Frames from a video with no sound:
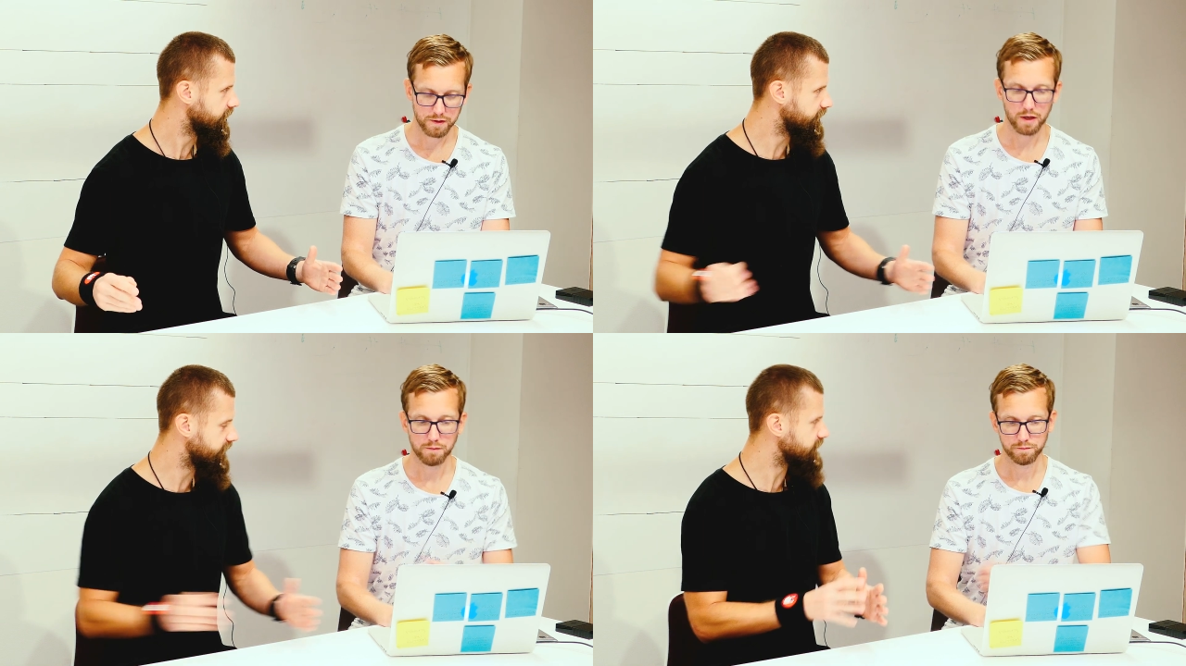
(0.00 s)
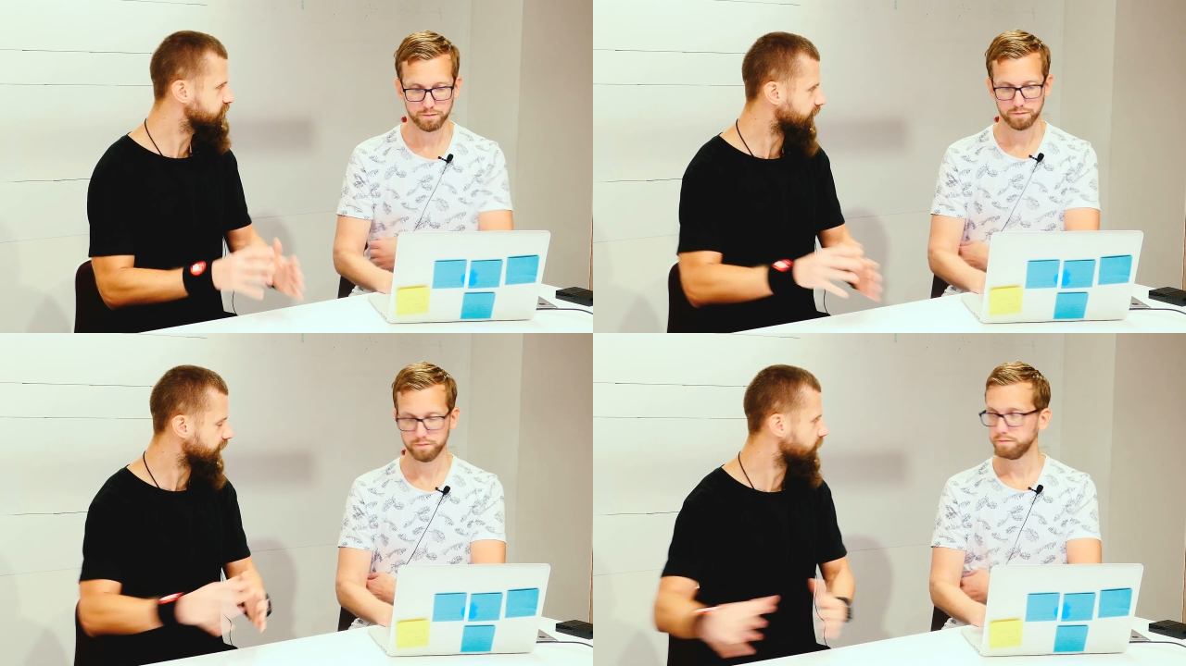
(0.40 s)
Speaker 1: Yeah. And
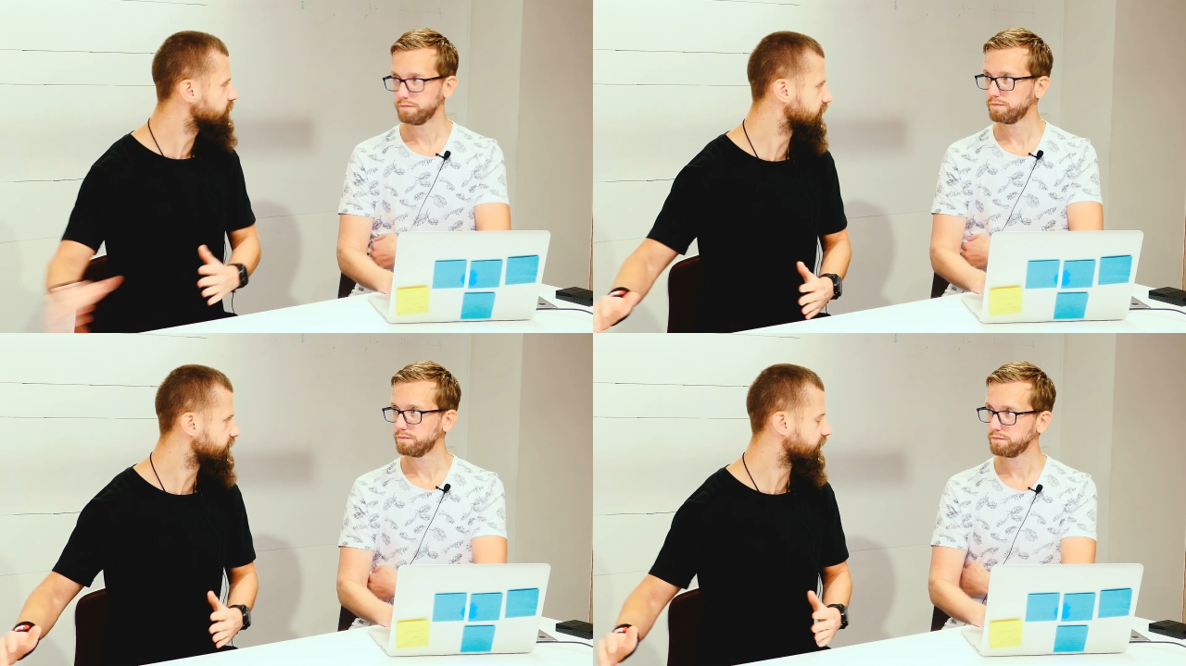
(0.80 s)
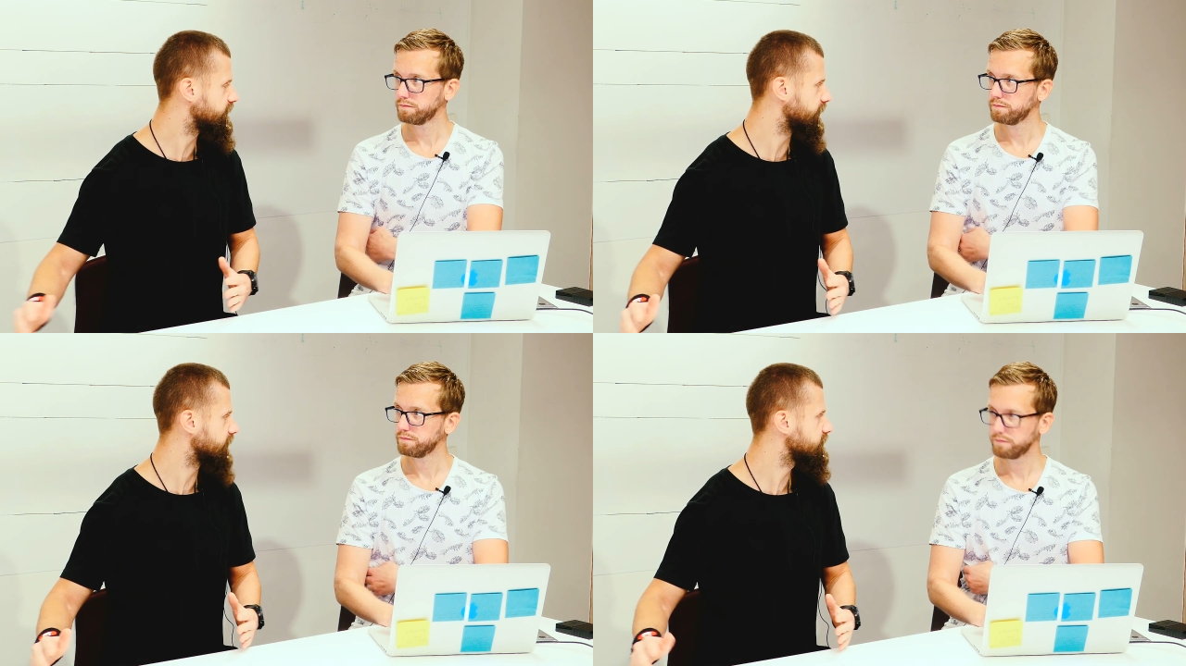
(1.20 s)
that's why those are
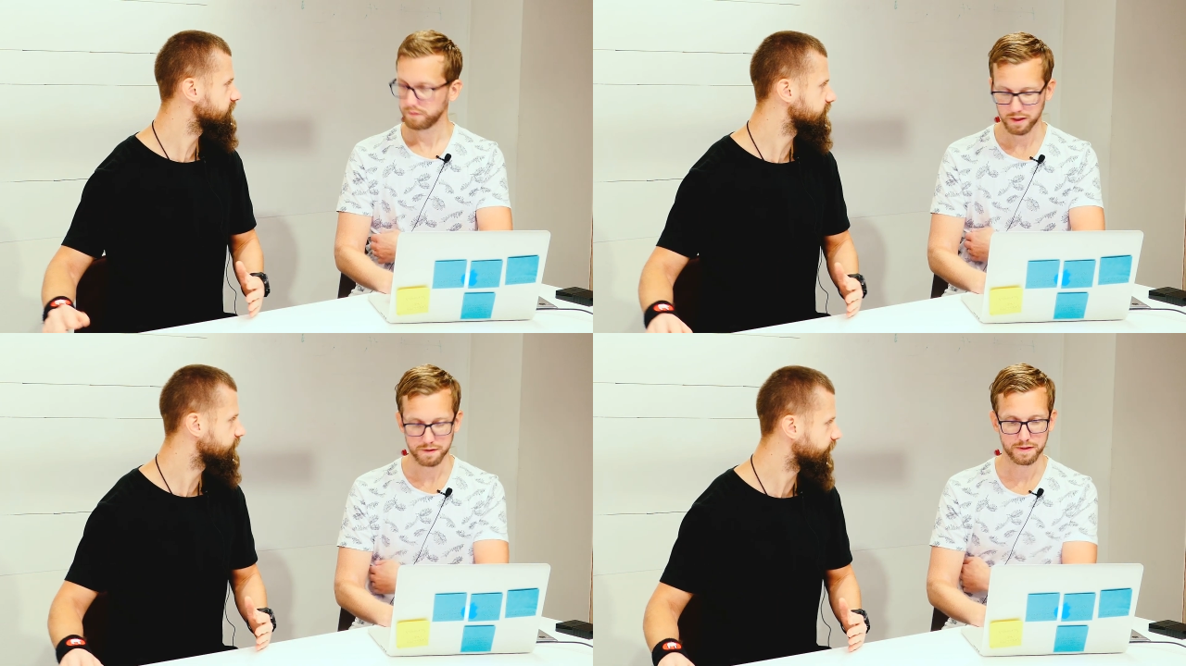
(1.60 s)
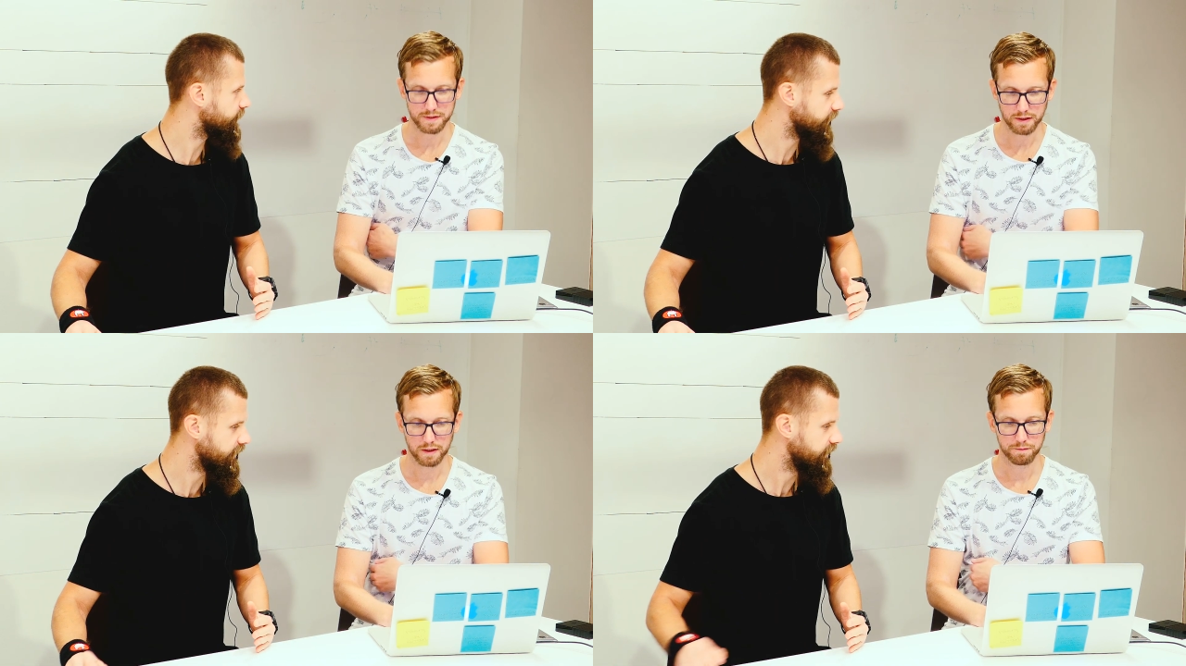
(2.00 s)
different things. Yes,
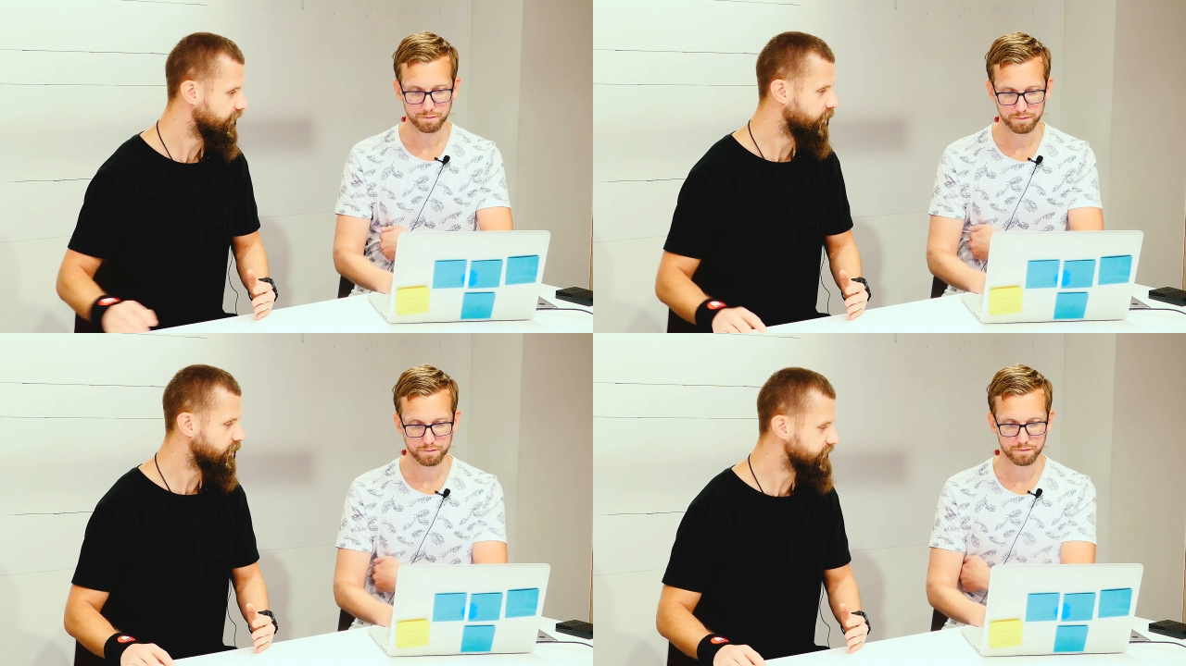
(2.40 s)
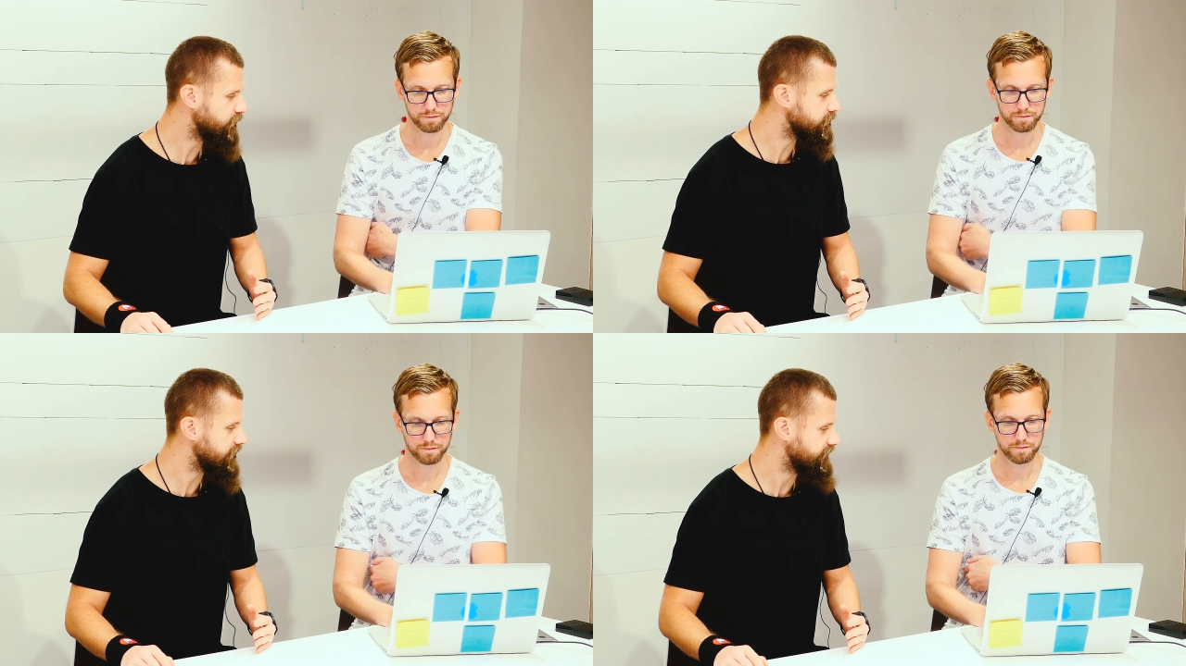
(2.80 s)
exactly. What
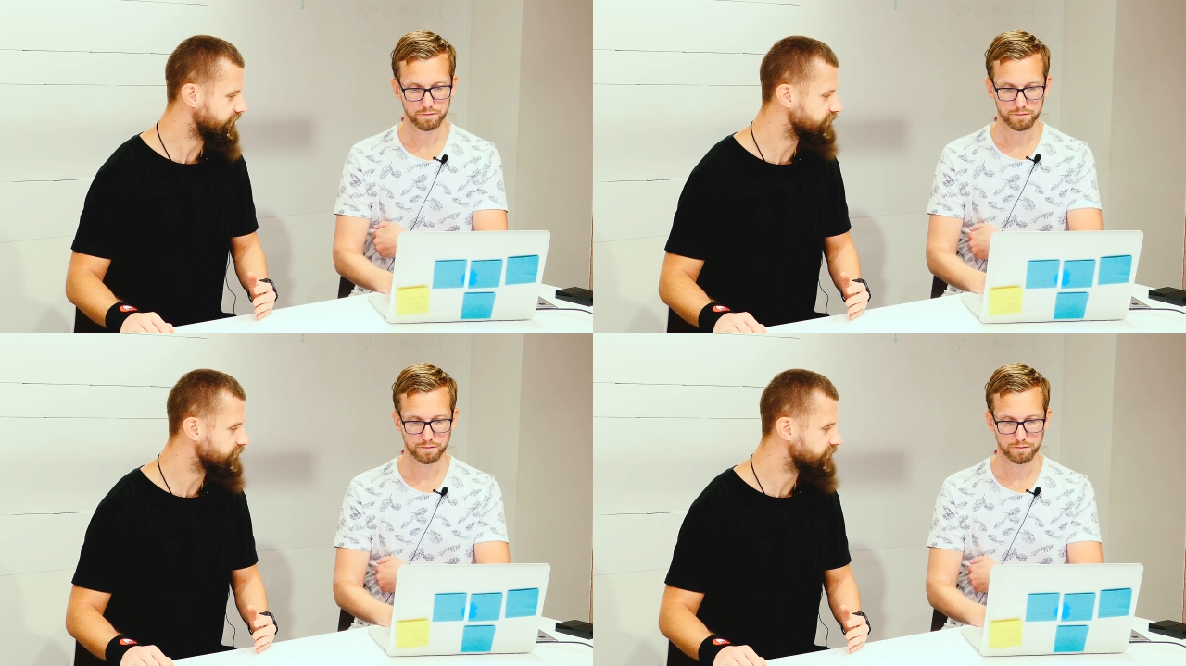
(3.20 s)
about live